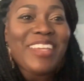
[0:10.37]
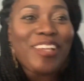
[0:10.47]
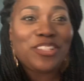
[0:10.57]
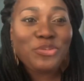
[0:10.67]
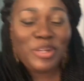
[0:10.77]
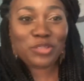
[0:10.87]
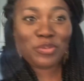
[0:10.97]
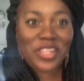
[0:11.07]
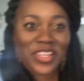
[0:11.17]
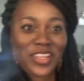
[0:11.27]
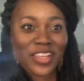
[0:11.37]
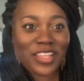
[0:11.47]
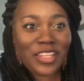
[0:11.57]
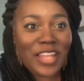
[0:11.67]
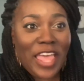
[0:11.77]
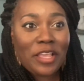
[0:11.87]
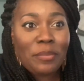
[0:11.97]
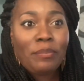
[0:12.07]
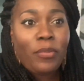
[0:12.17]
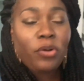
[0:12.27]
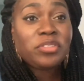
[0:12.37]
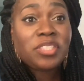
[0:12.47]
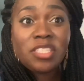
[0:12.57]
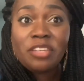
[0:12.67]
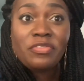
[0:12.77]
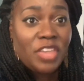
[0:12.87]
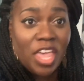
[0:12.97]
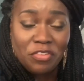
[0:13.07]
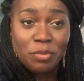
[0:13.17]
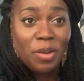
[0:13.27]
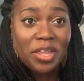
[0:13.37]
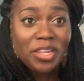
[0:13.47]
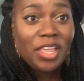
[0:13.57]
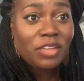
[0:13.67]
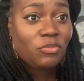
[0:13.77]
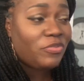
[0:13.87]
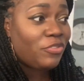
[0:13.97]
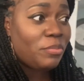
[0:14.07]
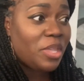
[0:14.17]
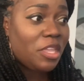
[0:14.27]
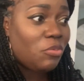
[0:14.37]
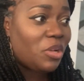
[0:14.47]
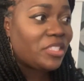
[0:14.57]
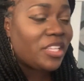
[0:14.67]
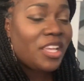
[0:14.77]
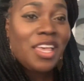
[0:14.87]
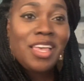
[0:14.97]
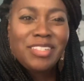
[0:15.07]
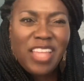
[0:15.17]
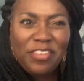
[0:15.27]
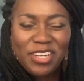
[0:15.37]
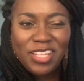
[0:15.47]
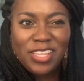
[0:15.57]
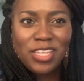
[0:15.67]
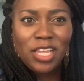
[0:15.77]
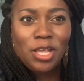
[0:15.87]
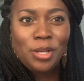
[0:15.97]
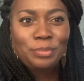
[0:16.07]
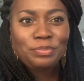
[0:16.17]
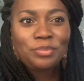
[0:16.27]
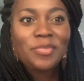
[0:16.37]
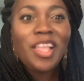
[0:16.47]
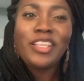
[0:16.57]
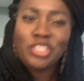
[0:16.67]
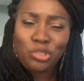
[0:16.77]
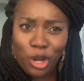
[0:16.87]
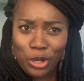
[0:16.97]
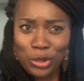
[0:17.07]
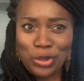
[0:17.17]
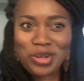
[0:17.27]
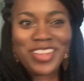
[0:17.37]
y'all 2020 like most of everybody for me was definitely um a struggle